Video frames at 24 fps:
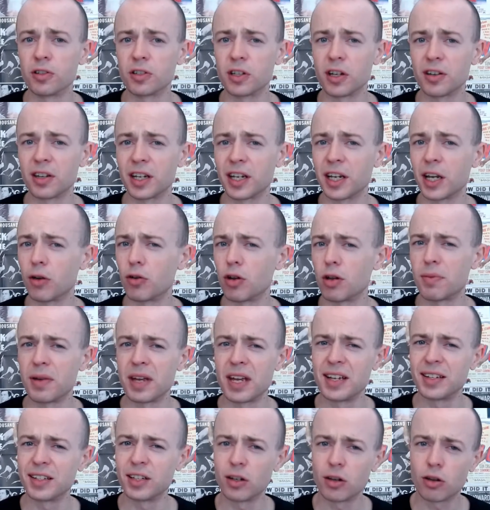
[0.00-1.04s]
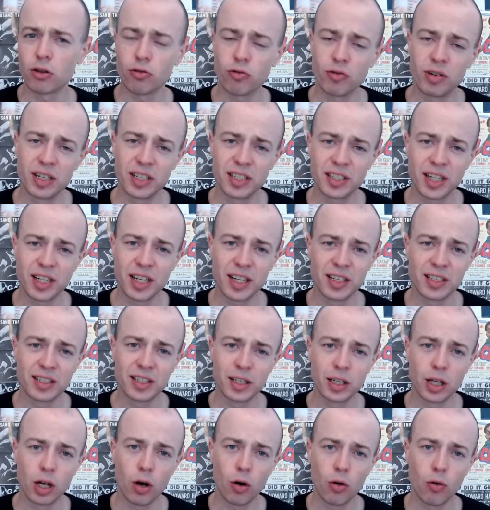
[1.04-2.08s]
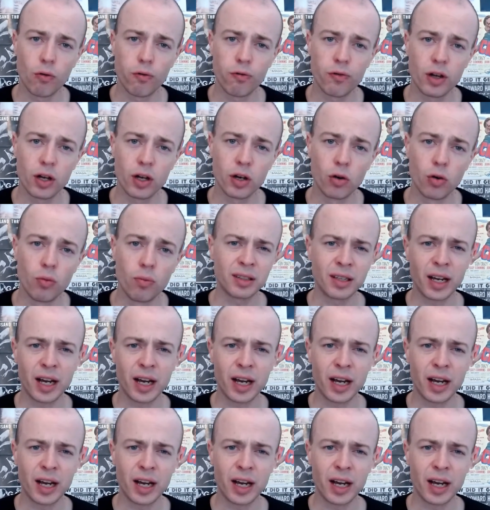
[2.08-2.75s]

I think he only appears in three scenes in the whole film,